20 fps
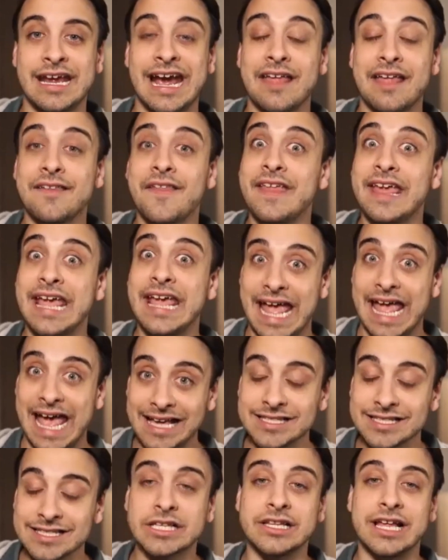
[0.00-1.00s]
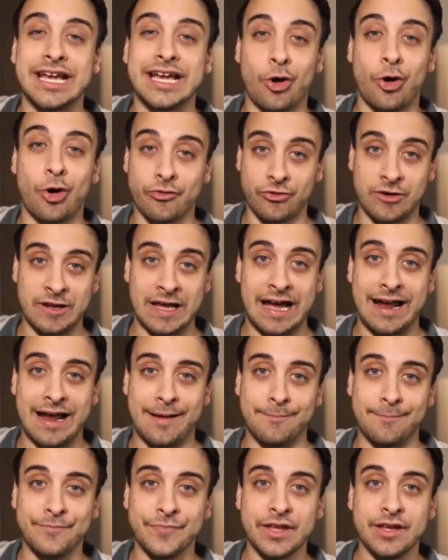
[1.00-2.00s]
and then they escalate over
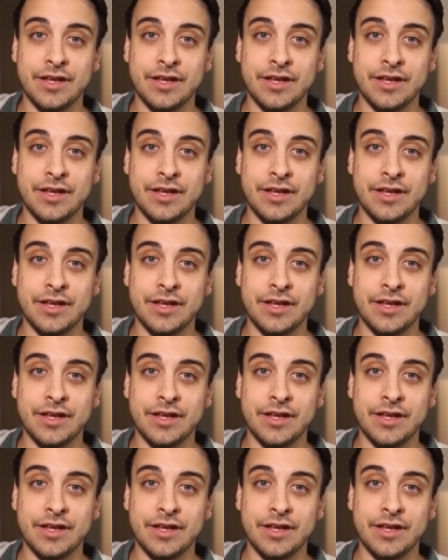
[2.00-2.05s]
time.